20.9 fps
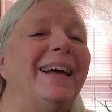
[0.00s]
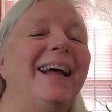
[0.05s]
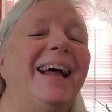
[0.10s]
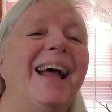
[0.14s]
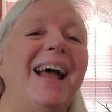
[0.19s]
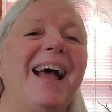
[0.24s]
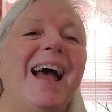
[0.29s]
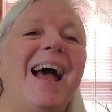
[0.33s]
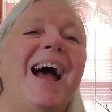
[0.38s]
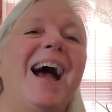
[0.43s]

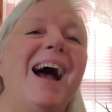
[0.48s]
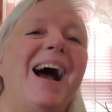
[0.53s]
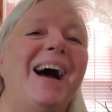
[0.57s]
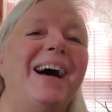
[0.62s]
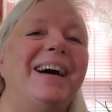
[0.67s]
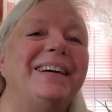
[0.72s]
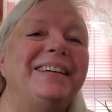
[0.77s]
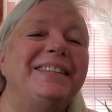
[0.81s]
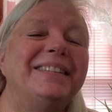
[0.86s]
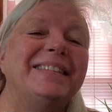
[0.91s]

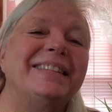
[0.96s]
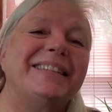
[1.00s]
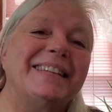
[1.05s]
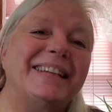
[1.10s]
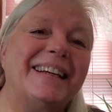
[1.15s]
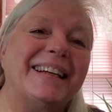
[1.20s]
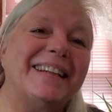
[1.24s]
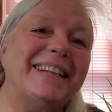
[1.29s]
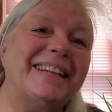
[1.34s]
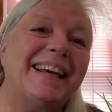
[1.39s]
uh, you'll
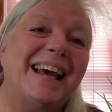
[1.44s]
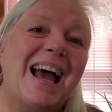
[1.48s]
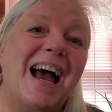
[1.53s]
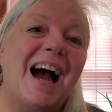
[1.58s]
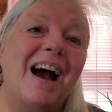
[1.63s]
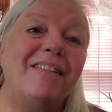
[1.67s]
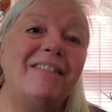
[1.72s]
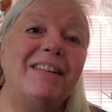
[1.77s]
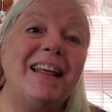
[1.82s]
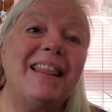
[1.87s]
see it.
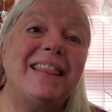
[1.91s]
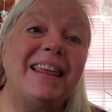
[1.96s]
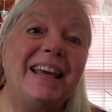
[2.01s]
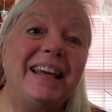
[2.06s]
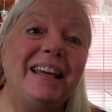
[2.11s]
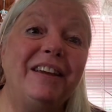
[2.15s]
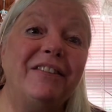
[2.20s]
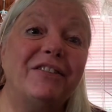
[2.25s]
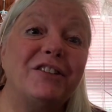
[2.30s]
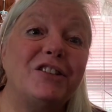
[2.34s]
I want to
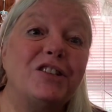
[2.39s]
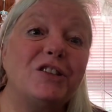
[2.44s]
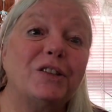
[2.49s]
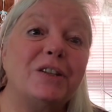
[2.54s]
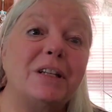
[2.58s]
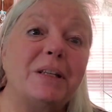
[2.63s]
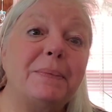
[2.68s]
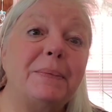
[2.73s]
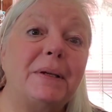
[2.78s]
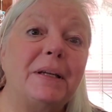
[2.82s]
thank you for
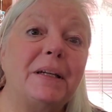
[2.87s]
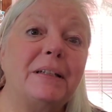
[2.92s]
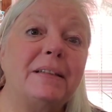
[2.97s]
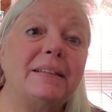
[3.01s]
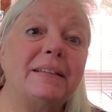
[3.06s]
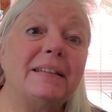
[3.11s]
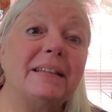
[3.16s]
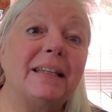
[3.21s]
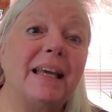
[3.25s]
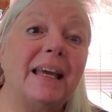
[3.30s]
joining me
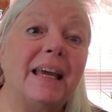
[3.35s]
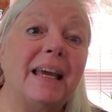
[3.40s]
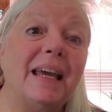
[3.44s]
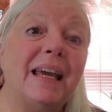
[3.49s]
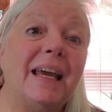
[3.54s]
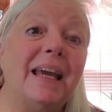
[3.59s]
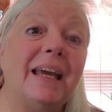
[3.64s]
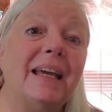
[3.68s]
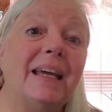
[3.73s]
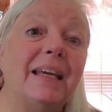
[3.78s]
here
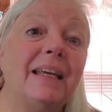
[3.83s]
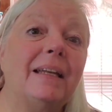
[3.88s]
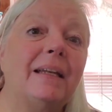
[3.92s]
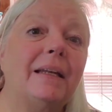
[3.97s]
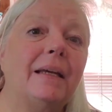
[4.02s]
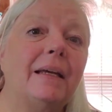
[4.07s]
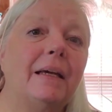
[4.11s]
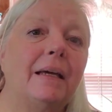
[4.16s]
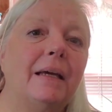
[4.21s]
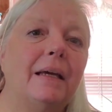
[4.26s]
today
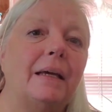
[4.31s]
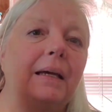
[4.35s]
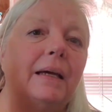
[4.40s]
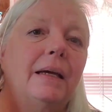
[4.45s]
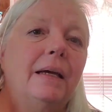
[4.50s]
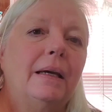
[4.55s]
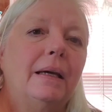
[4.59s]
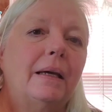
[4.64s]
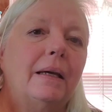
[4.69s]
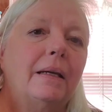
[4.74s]
and
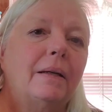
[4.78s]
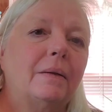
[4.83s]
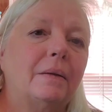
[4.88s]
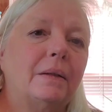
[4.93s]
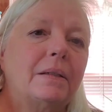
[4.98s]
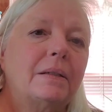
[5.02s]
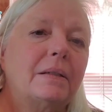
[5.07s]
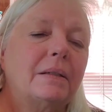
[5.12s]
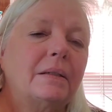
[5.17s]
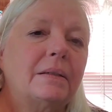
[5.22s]
I know
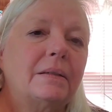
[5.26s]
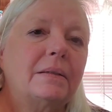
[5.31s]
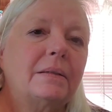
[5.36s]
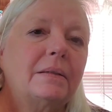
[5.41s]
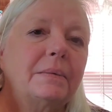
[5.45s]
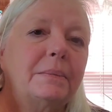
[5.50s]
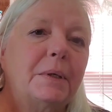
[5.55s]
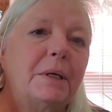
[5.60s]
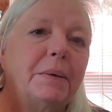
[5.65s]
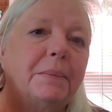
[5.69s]
the sun is
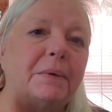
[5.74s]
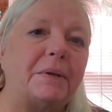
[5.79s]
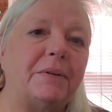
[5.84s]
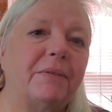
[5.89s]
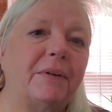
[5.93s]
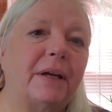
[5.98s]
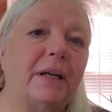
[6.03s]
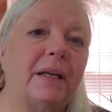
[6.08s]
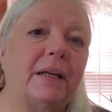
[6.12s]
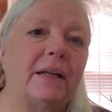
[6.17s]
going to make me
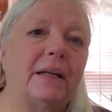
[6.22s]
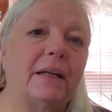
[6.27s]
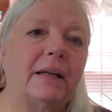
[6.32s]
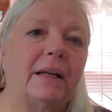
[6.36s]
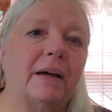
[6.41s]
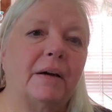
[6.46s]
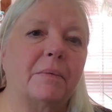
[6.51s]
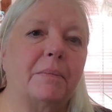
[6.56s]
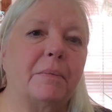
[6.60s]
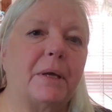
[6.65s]
fade in
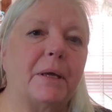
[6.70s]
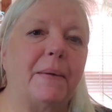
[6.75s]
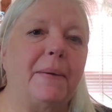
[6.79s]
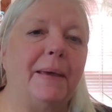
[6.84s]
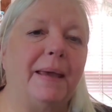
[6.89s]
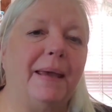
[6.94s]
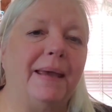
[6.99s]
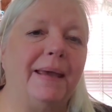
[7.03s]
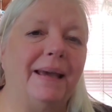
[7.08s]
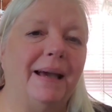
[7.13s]
and out
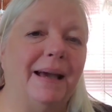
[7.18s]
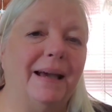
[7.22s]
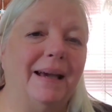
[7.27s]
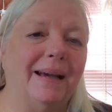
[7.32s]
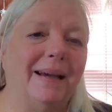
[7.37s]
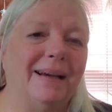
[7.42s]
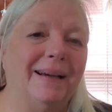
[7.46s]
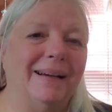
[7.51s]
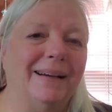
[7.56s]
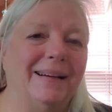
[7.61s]
maybe.
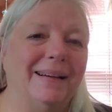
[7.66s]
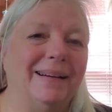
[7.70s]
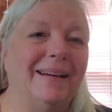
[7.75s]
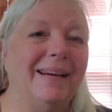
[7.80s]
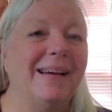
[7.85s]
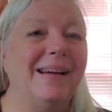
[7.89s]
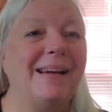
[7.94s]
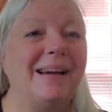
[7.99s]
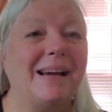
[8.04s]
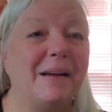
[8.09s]

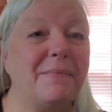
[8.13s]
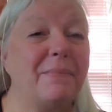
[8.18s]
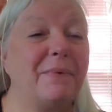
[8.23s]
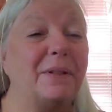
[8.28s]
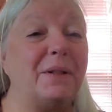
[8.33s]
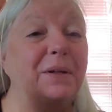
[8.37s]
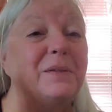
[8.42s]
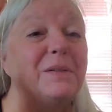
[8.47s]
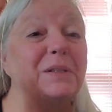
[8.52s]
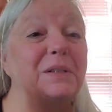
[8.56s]
I've
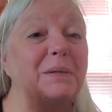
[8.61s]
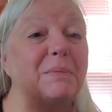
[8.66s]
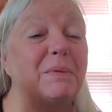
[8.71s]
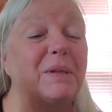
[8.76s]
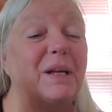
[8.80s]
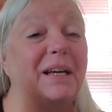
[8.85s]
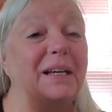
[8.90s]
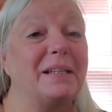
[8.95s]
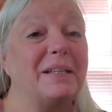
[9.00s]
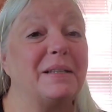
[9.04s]
closed the
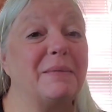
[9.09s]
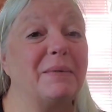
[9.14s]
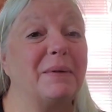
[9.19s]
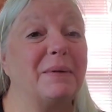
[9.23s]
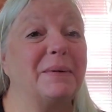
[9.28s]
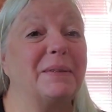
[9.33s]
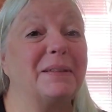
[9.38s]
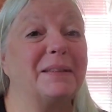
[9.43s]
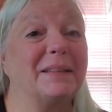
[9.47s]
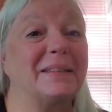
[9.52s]
blinds
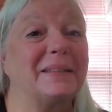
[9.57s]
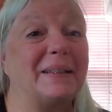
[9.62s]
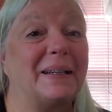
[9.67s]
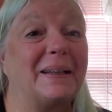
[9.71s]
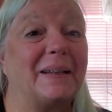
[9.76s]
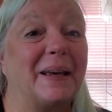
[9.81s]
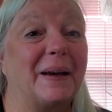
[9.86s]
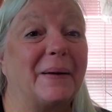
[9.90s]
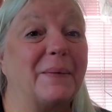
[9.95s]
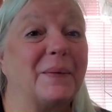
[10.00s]
but we'll see
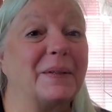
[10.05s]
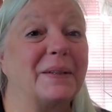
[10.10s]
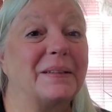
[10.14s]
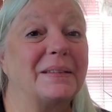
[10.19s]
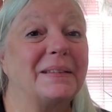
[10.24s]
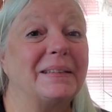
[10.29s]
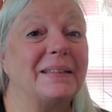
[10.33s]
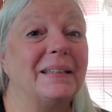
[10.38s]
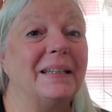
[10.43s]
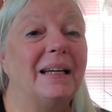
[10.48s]
how that
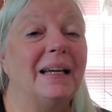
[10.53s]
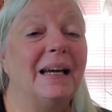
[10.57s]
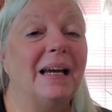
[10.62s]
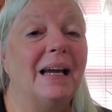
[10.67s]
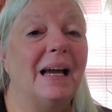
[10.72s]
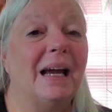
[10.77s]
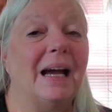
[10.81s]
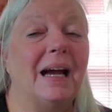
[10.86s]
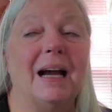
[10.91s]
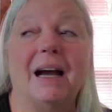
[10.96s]
works
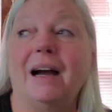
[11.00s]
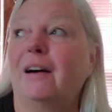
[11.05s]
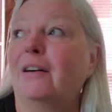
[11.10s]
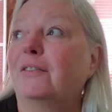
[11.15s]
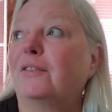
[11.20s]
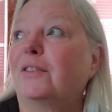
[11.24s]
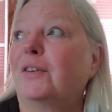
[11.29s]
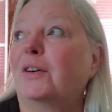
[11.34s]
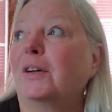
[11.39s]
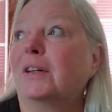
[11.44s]

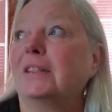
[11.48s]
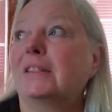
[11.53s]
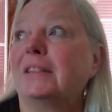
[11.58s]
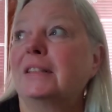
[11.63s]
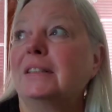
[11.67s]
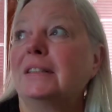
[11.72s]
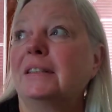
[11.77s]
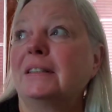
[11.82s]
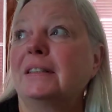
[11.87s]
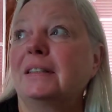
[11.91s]
out for us
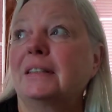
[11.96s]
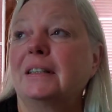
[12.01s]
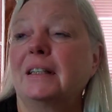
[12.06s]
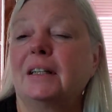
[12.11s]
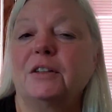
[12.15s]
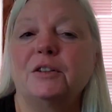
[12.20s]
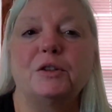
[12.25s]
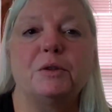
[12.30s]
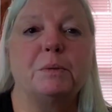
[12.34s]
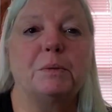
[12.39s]
as the
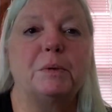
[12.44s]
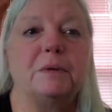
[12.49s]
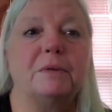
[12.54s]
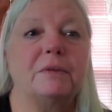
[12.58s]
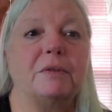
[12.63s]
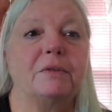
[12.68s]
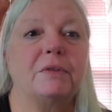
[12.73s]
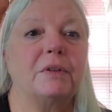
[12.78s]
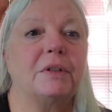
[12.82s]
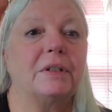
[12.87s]
clouds
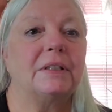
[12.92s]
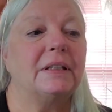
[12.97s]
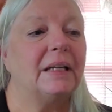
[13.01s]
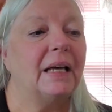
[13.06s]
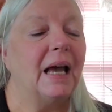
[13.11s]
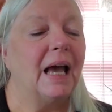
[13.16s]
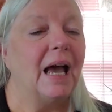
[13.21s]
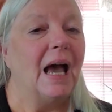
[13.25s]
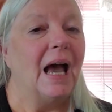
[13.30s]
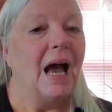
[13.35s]
move in front.
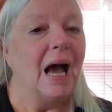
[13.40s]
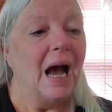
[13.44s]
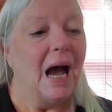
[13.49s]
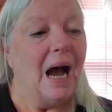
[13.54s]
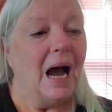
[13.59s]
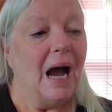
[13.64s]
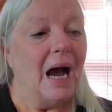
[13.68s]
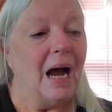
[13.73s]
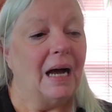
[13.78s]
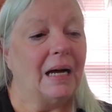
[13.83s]

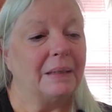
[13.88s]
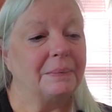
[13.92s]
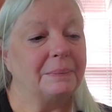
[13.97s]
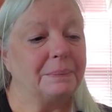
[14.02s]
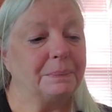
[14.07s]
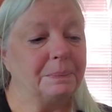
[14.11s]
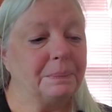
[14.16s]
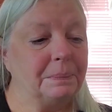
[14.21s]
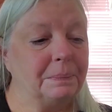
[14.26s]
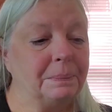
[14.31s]
Um,